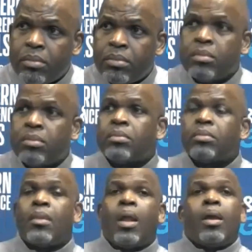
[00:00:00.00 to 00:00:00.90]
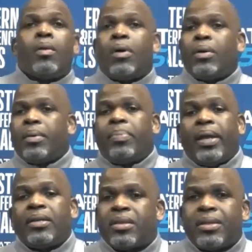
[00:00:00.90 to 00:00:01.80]
leader. Well,
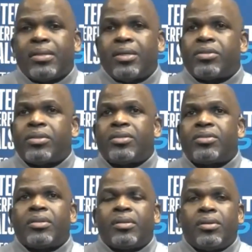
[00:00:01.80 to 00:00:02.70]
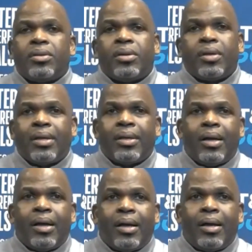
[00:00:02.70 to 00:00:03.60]
basically, is is
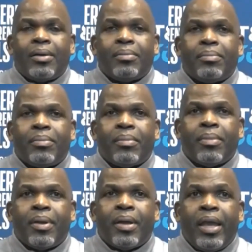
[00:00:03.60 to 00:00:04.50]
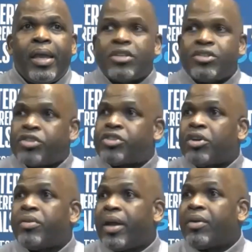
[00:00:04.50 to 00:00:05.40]
uh, he has to show
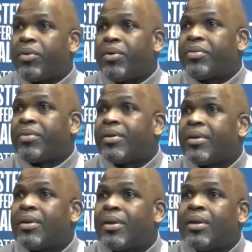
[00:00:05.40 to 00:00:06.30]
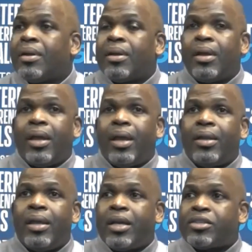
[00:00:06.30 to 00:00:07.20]
that growth, and
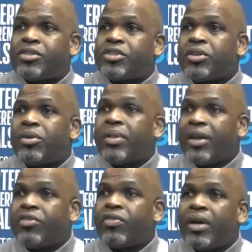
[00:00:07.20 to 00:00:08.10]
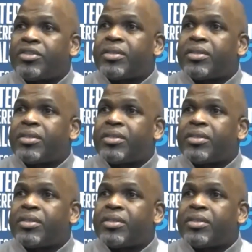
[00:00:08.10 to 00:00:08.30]
he has to show that trust